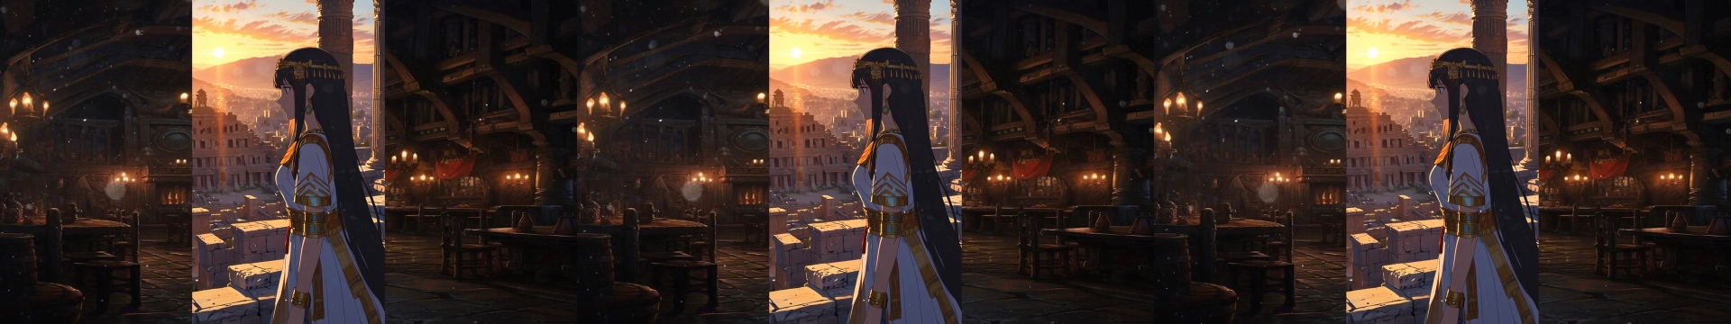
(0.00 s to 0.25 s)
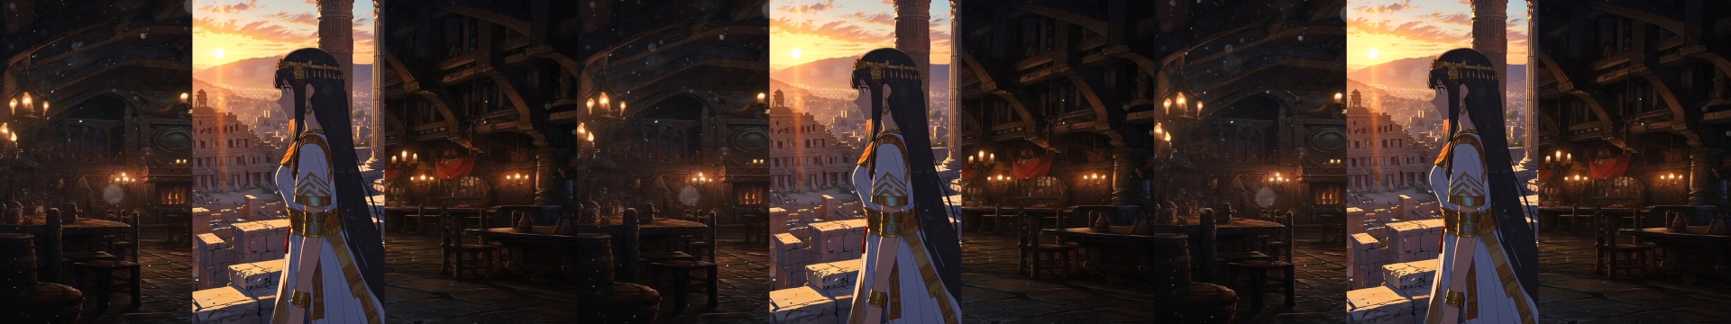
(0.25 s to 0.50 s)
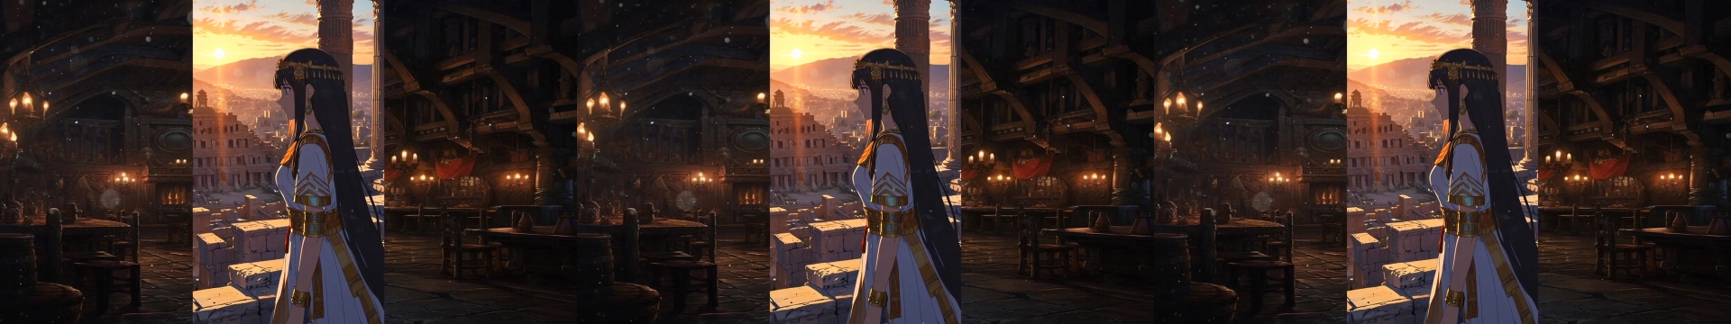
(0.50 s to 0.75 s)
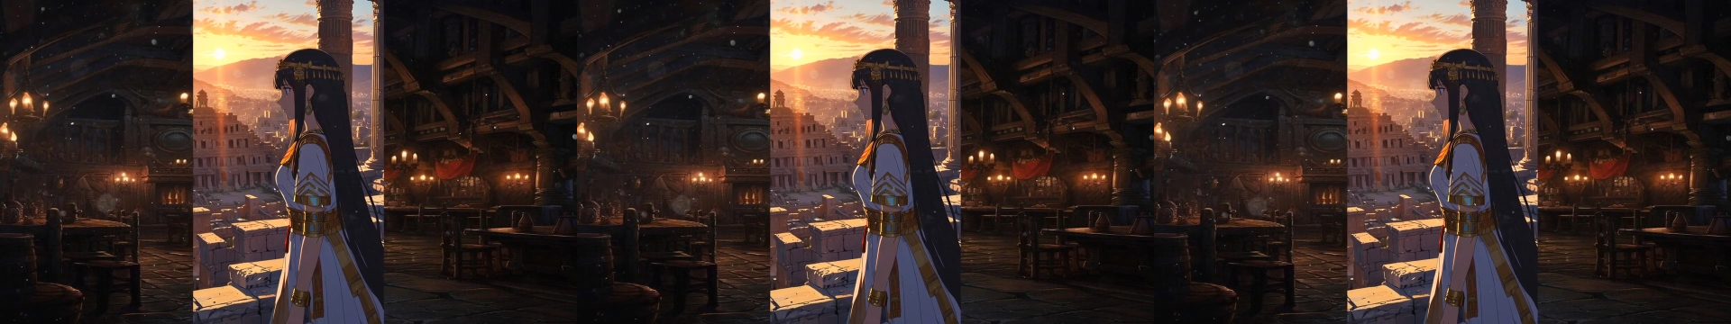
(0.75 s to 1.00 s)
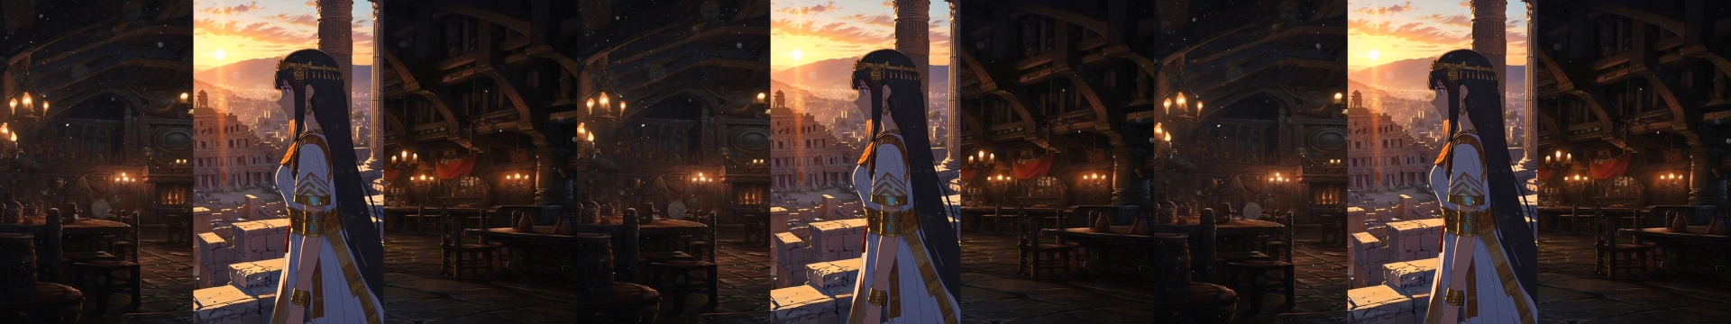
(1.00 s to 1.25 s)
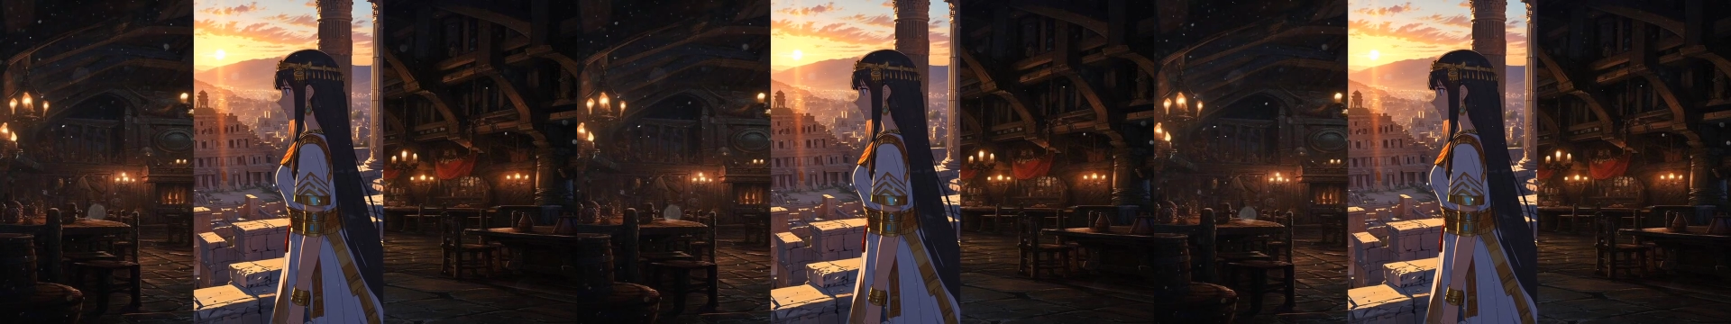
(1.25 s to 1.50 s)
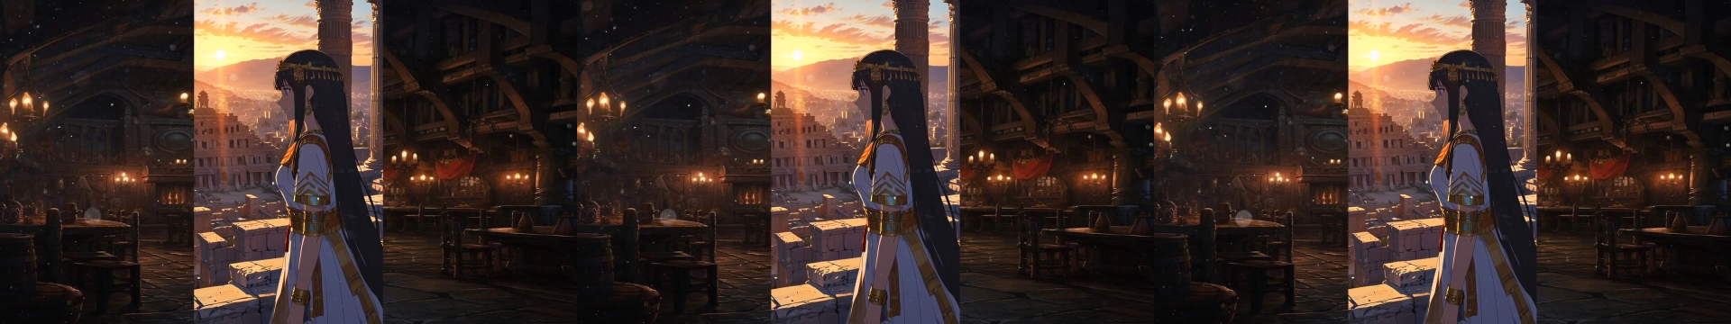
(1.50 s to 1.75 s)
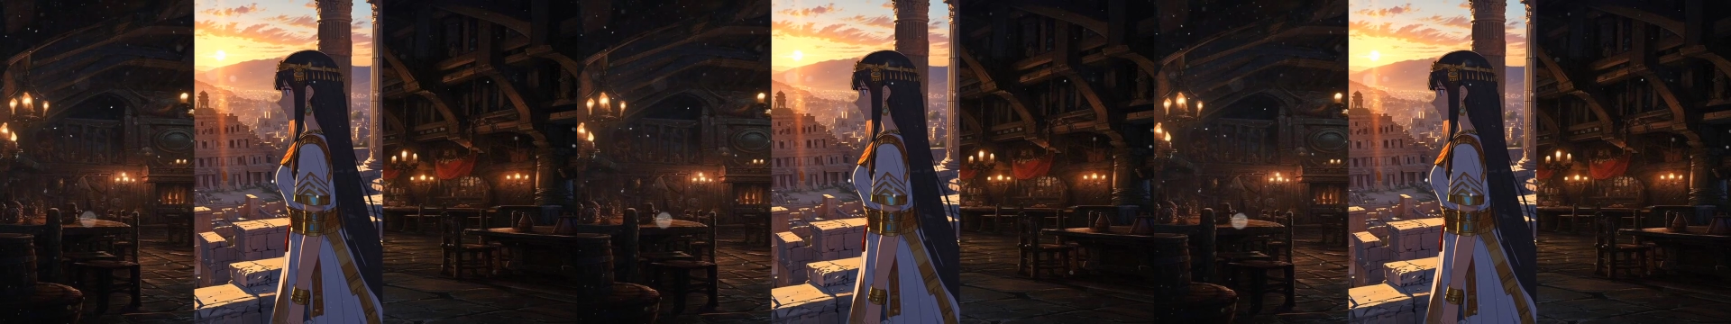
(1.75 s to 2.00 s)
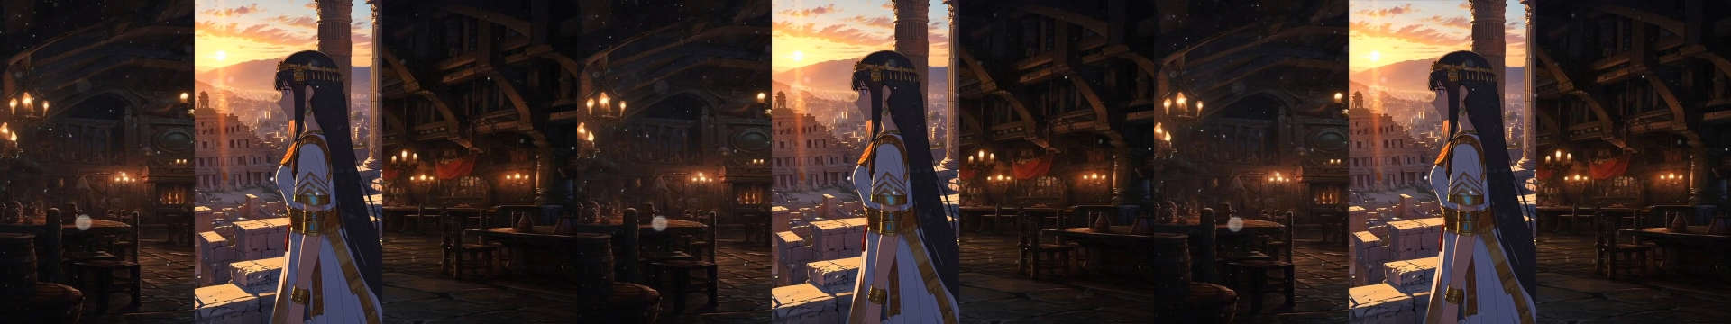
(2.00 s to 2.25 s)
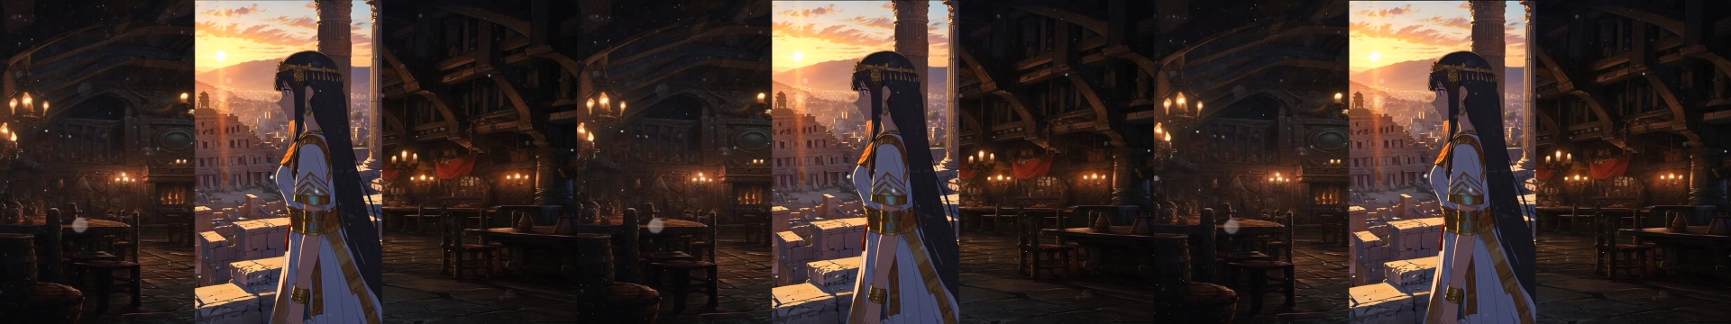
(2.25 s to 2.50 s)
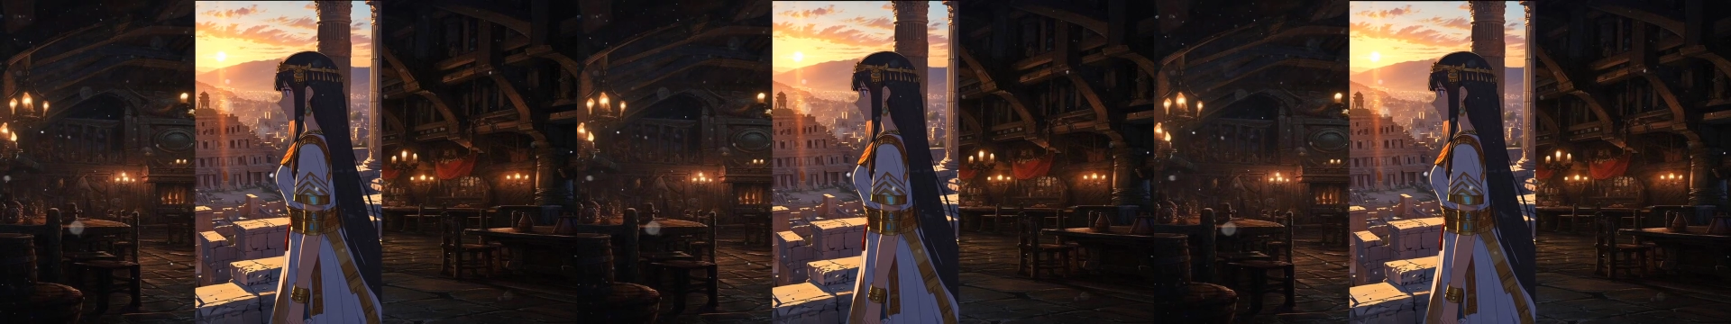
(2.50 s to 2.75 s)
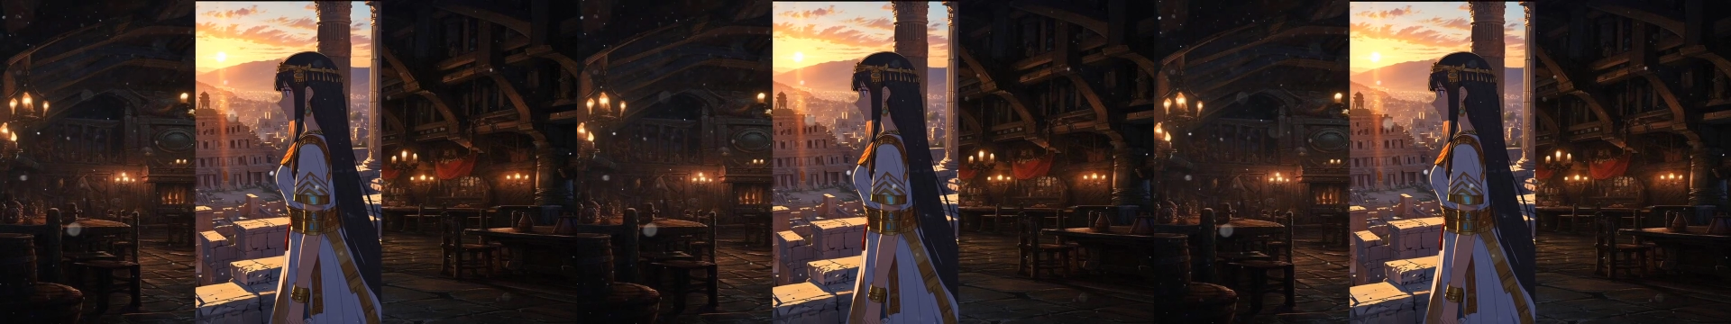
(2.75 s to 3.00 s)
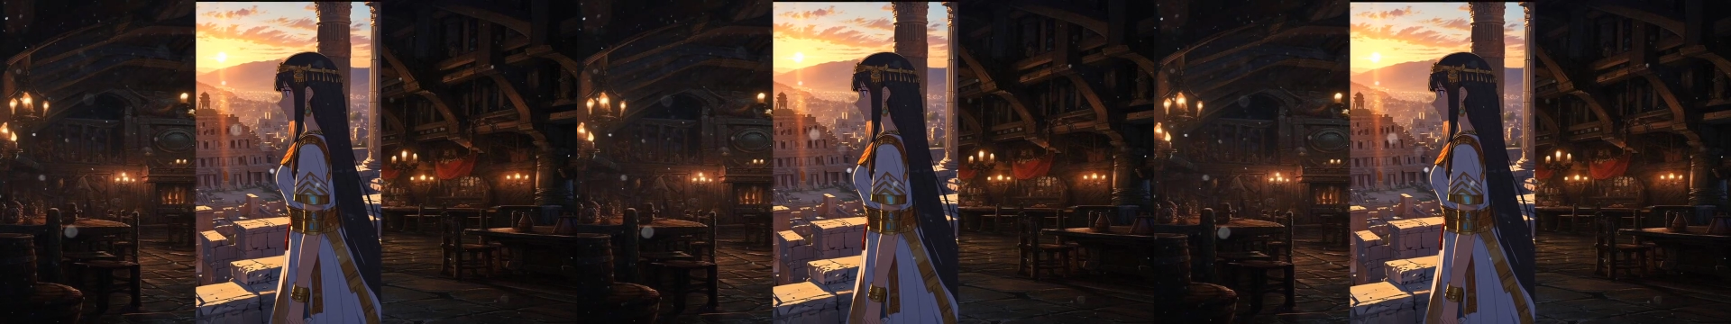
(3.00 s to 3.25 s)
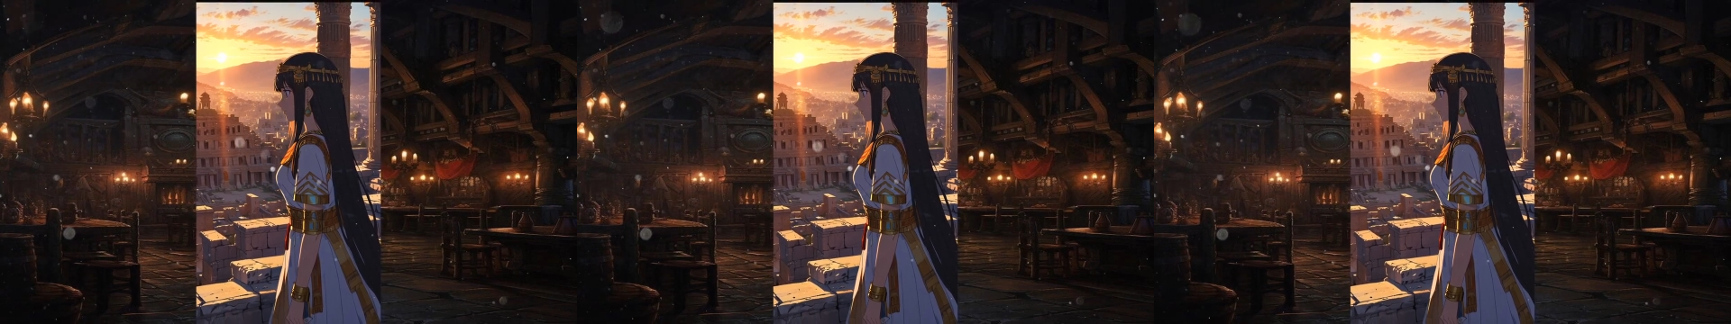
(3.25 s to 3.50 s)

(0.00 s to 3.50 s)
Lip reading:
[unreadable: no face in view]